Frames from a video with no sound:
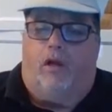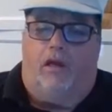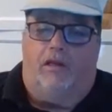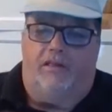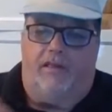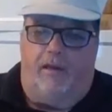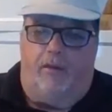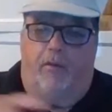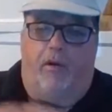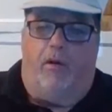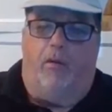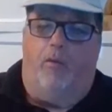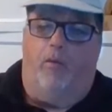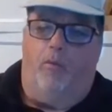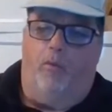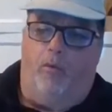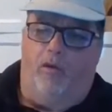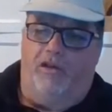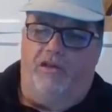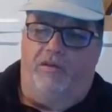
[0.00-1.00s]
Tell you what,
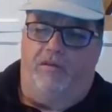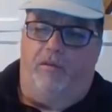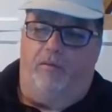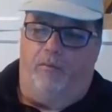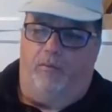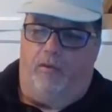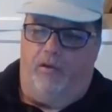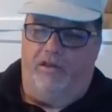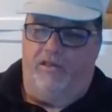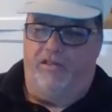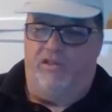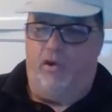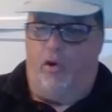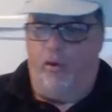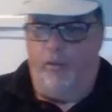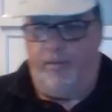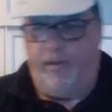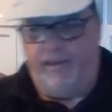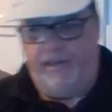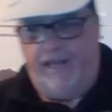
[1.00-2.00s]
while he's
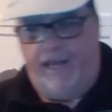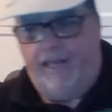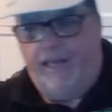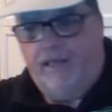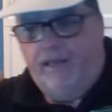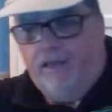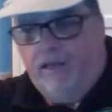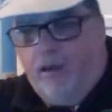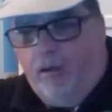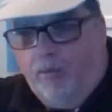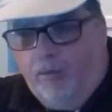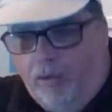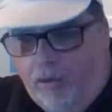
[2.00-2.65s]
typing that, and